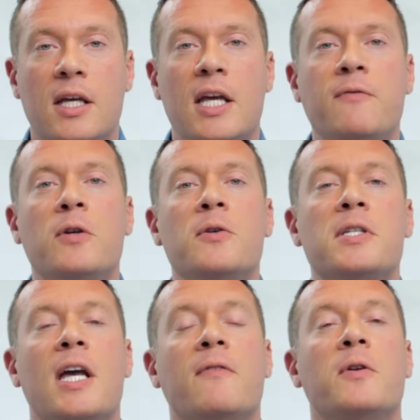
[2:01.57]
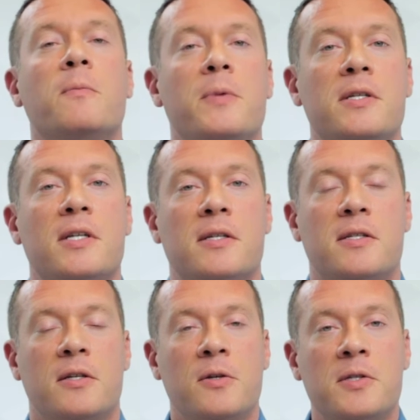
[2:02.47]
If you're using Evernote
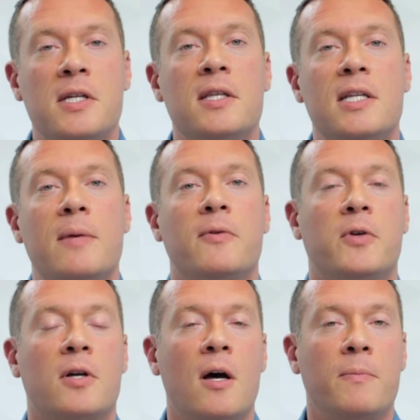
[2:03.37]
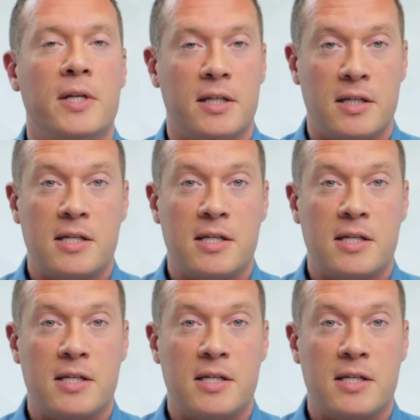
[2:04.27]
Business, you'll see the name of your company in the